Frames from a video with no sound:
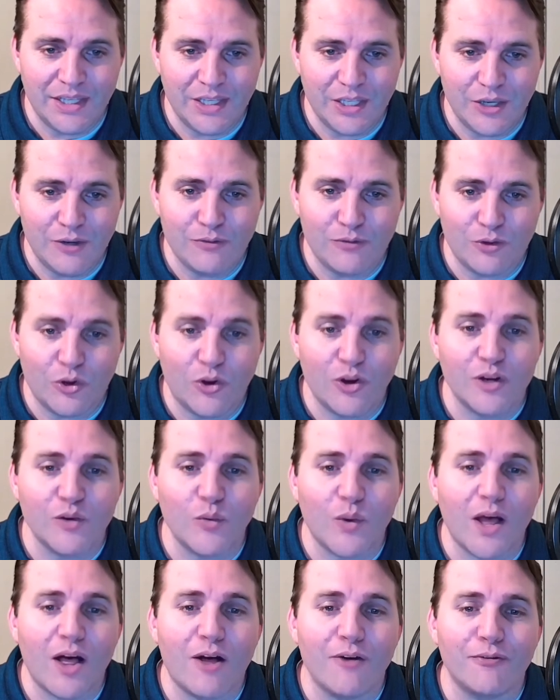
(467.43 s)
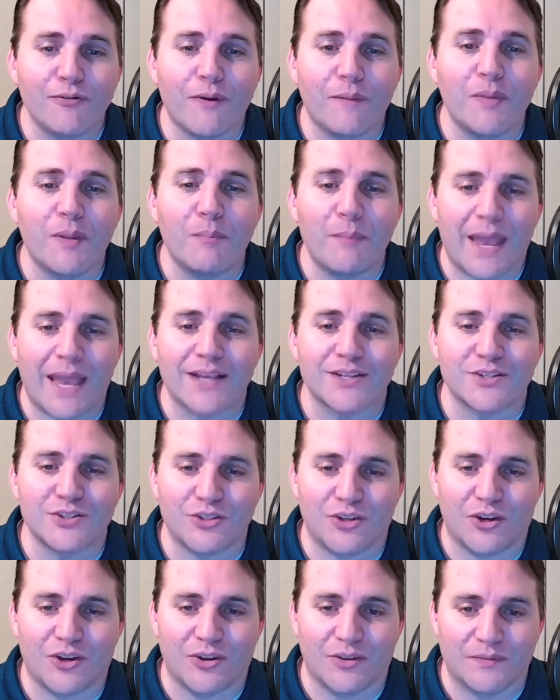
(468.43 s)
You've learned well from the
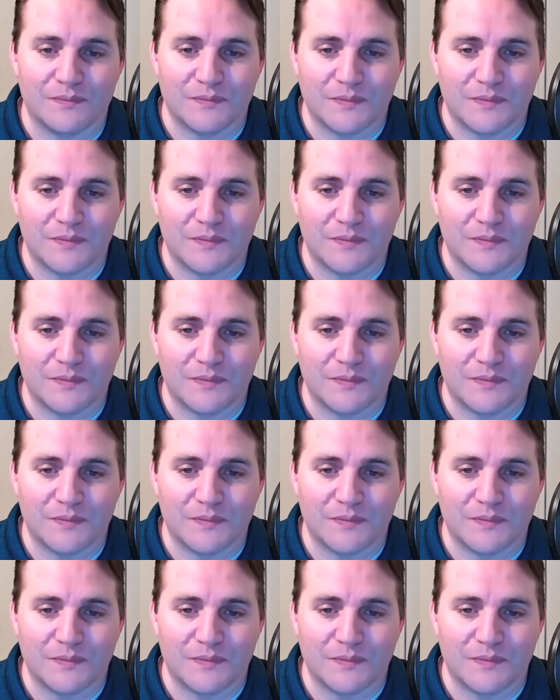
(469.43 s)
master.